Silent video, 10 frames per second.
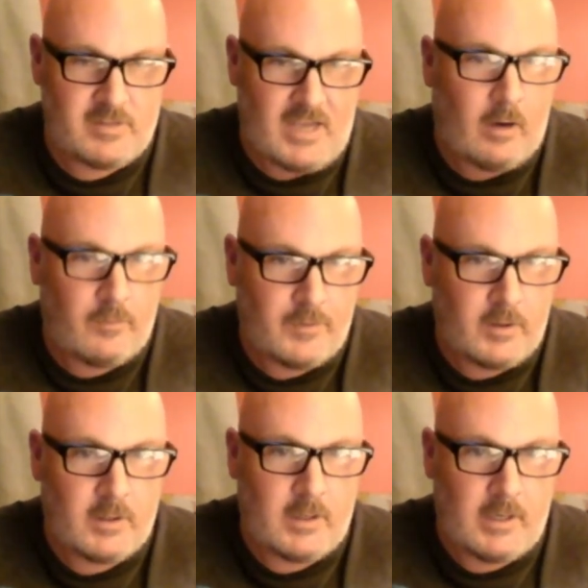I think it was
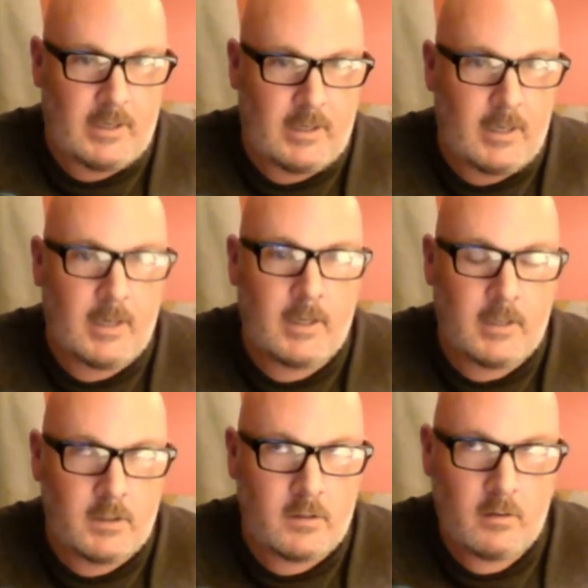Alpha
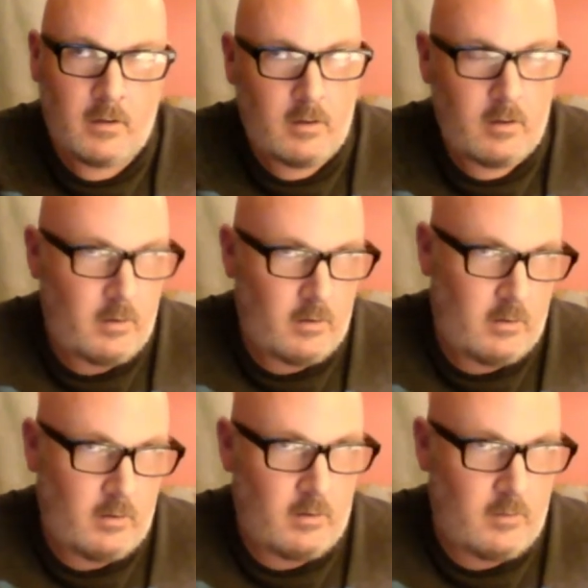and
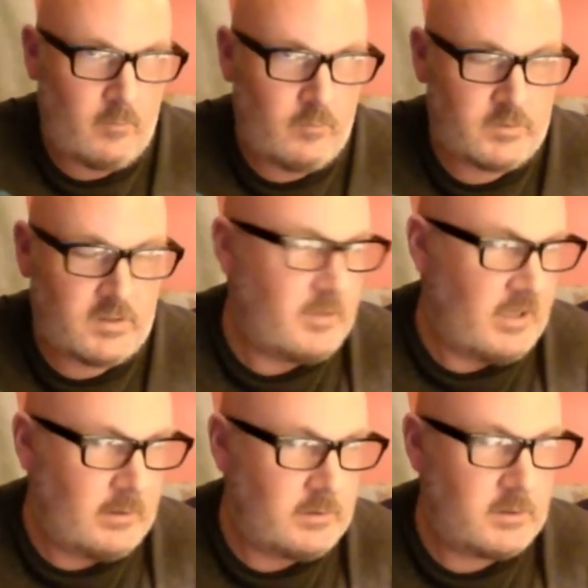somebody